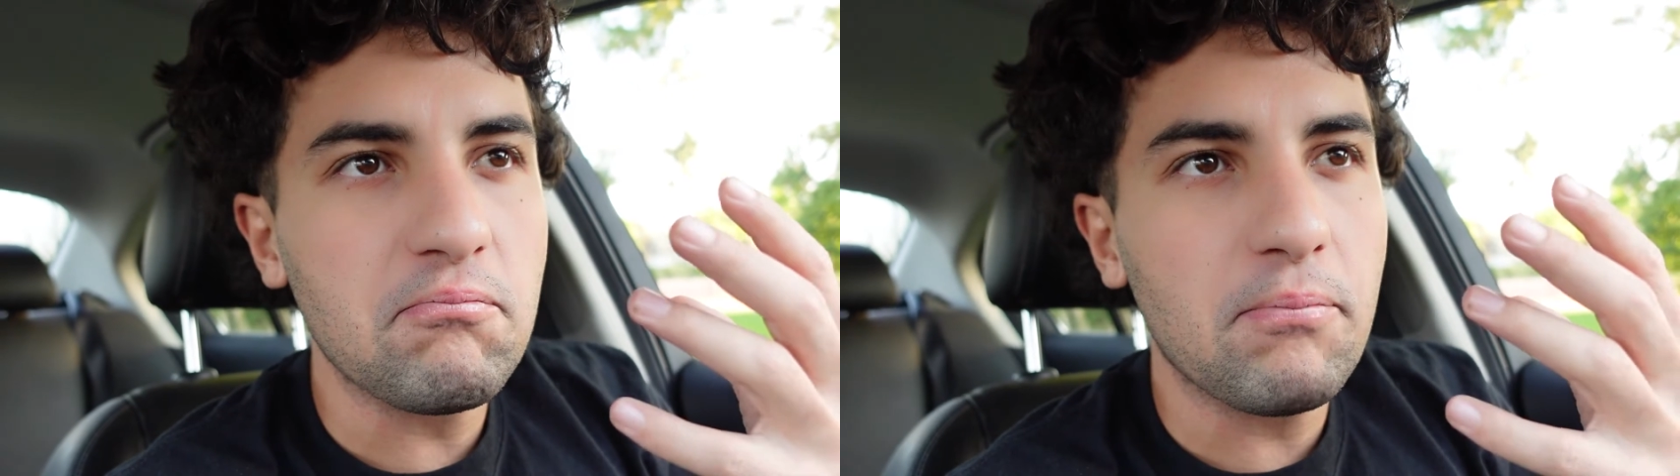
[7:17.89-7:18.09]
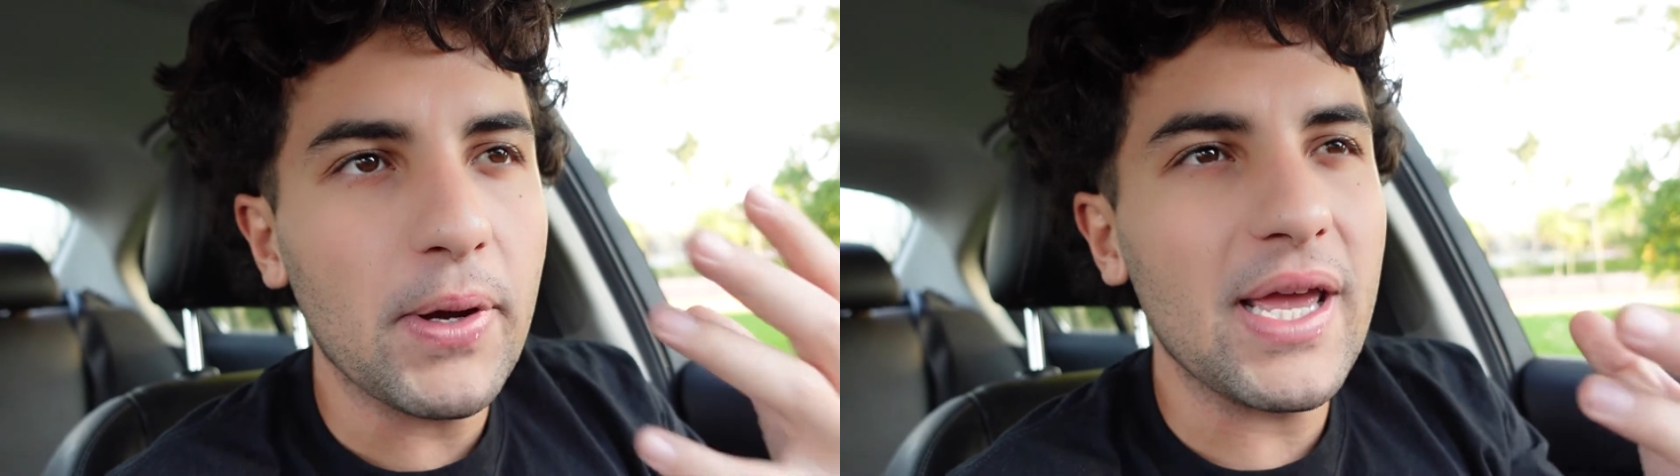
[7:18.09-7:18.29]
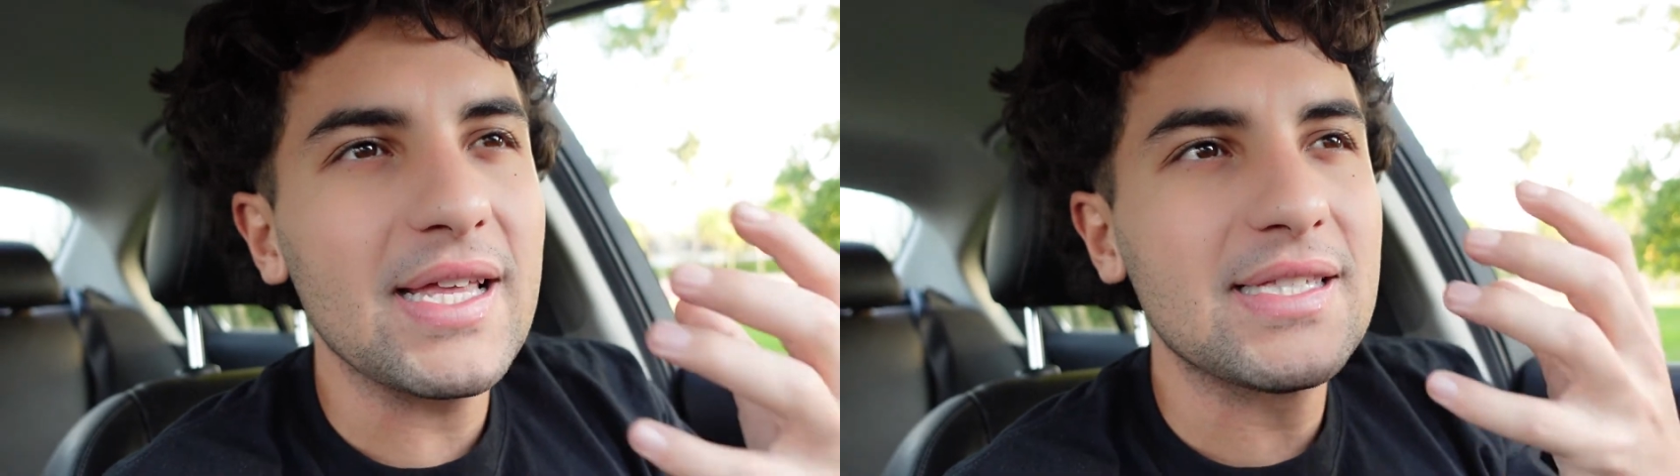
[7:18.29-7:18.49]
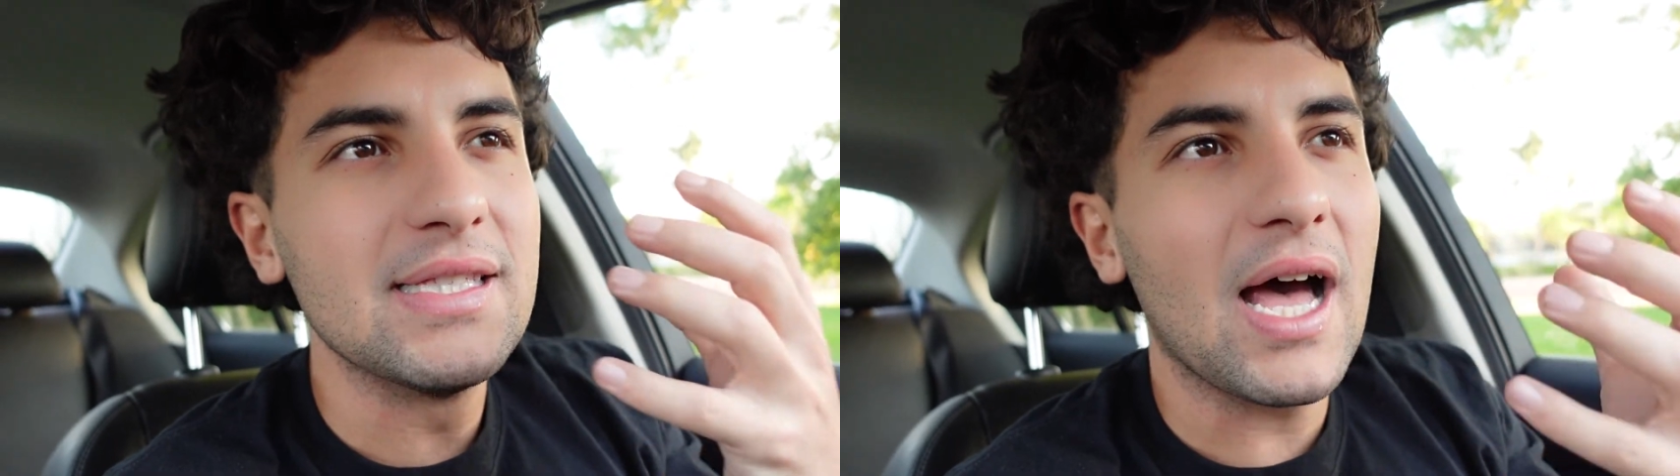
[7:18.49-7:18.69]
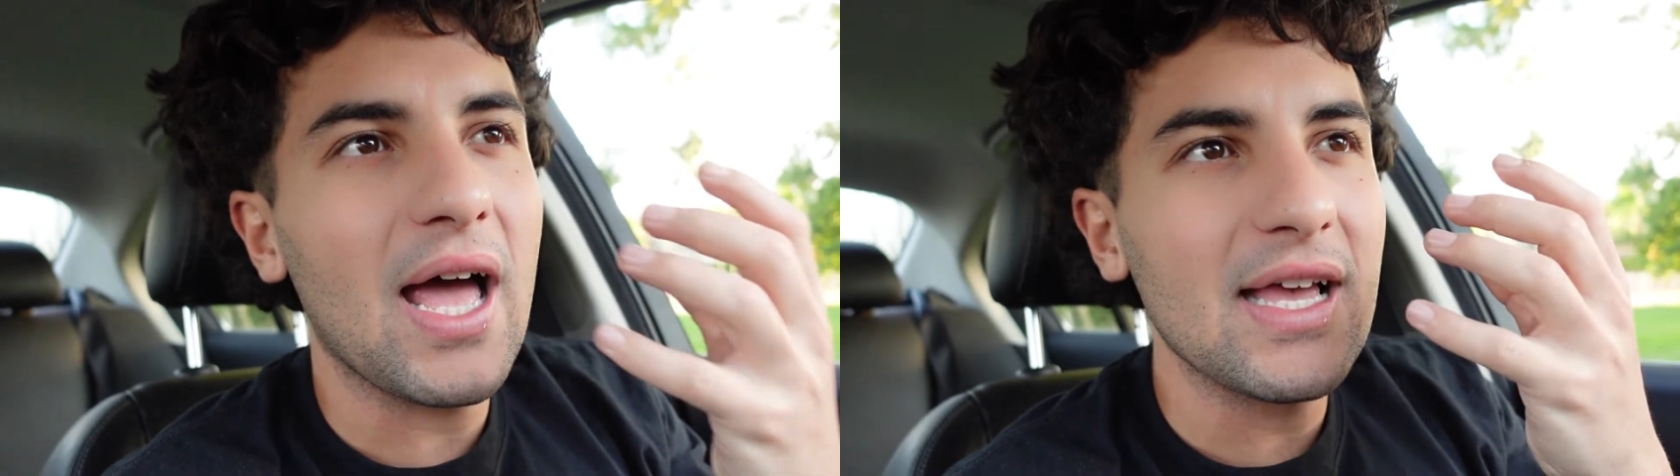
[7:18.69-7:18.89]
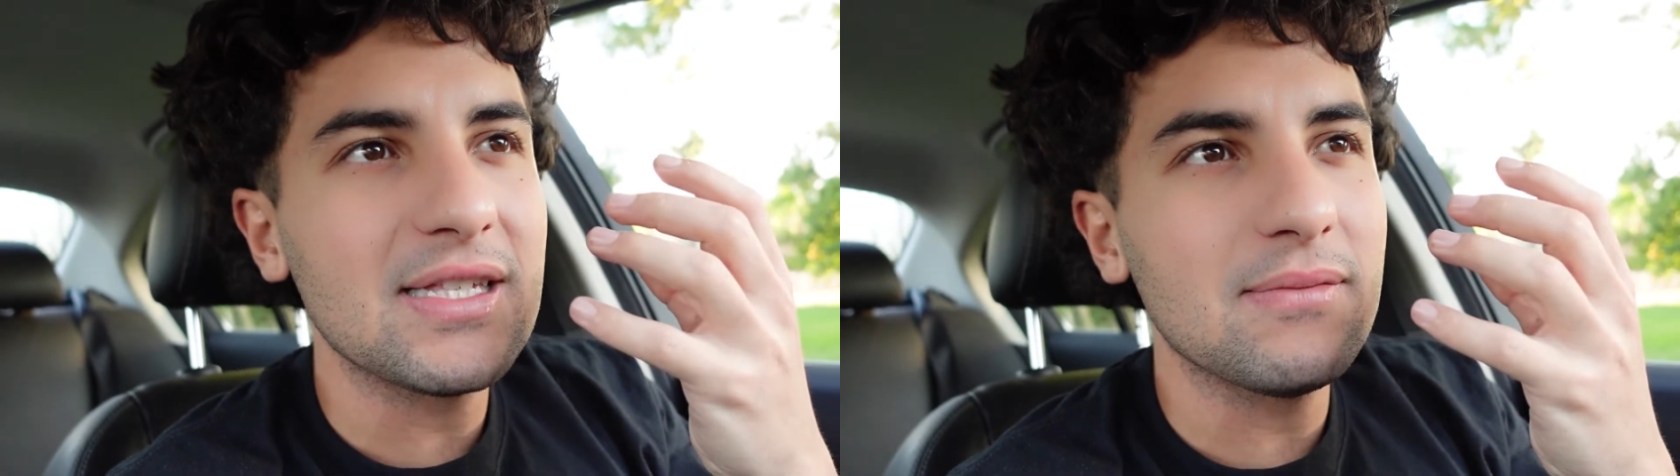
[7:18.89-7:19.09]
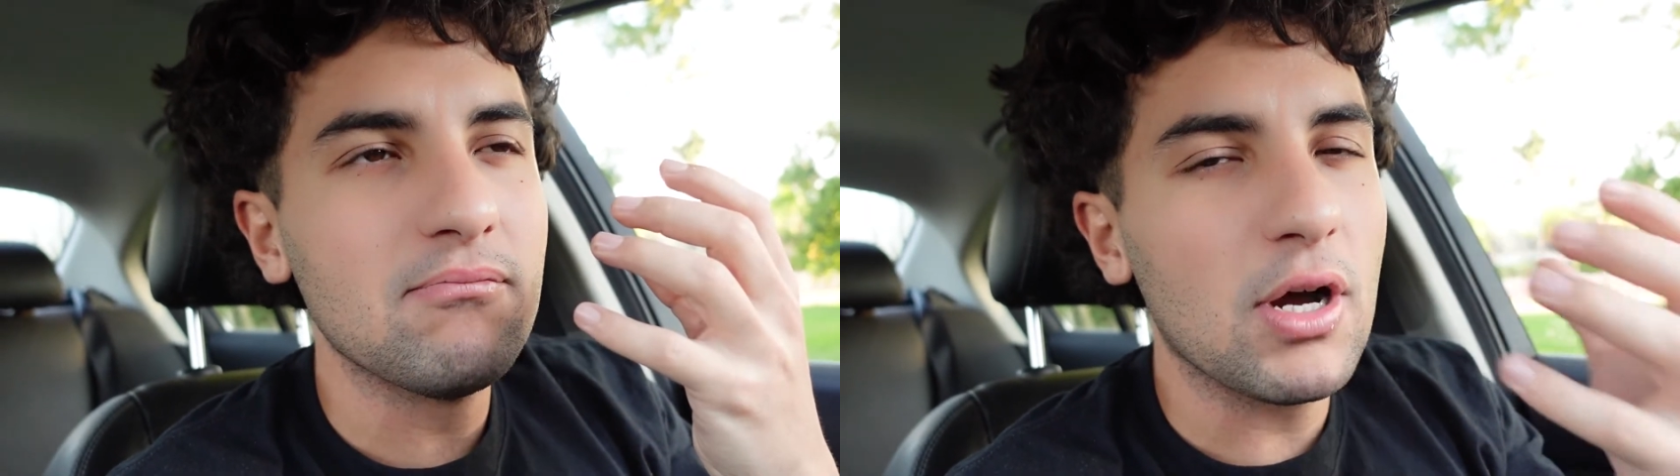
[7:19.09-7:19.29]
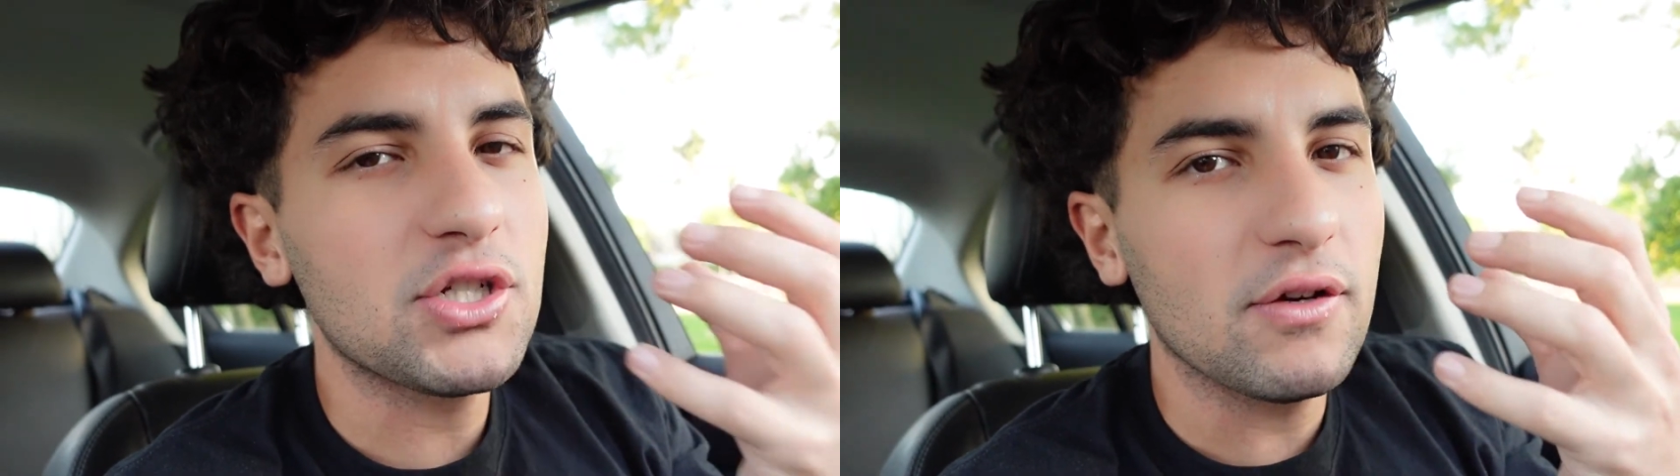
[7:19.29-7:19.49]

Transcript: but it's not as much